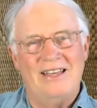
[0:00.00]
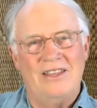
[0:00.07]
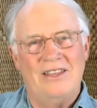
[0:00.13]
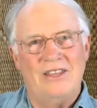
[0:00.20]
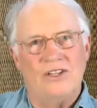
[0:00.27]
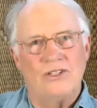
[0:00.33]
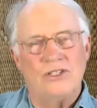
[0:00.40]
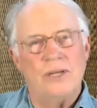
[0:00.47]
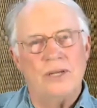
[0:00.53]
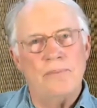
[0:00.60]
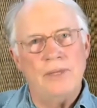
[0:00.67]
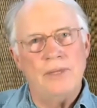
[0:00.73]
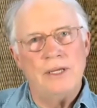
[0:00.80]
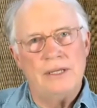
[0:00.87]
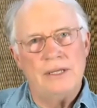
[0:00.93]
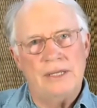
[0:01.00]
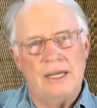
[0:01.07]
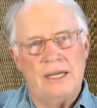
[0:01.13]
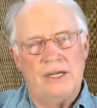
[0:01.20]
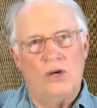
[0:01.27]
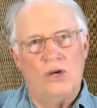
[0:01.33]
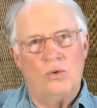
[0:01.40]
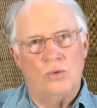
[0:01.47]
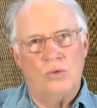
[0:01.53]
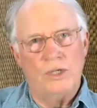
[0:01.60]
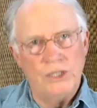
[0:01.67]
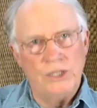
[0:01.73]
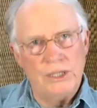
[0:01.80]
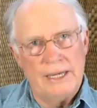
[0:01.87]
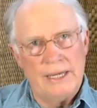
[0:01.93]
there's something that
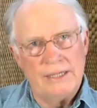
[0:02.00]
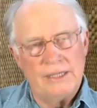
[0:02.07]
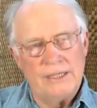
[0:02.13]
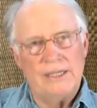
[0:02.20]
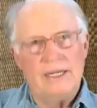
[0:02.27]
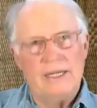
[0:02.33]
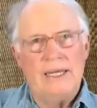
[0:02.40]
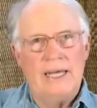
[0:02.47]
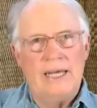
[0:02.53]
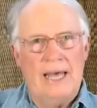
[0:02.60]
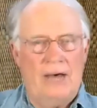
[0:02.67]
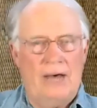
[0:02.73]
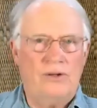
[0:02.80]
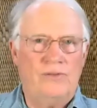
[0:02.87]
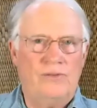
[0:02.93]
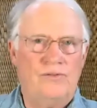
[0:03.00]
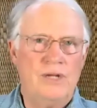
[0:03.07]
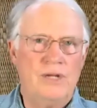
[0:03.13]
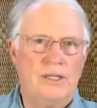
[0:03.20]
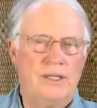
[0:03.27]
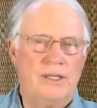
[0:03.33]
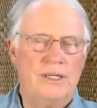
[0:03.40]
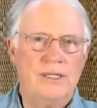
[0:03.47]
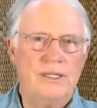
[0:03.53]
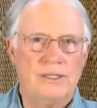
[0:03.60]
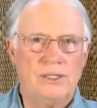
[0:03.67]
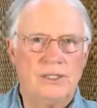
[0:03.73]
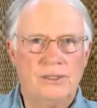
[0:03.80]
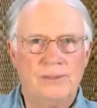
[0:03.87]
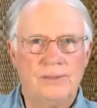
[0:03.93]
originated out of
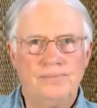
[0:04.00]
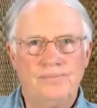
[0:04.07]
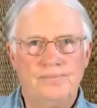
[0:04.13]
nothingness.